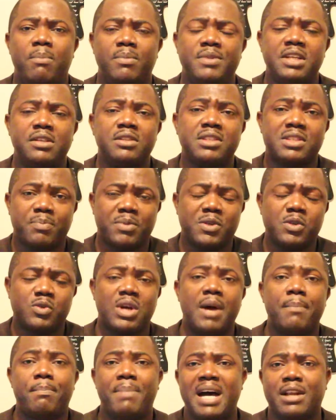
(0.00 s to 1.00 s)
the
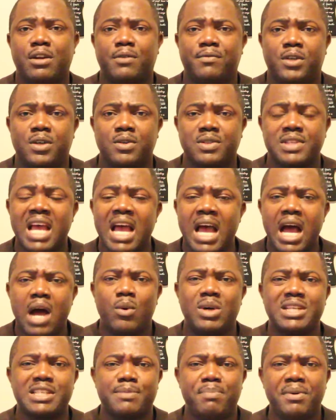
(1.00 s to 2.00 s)
spiritual part of us,
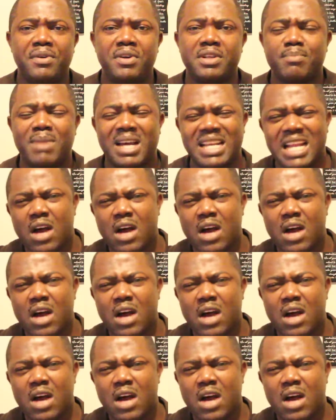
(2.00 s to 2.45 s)
our spirit man?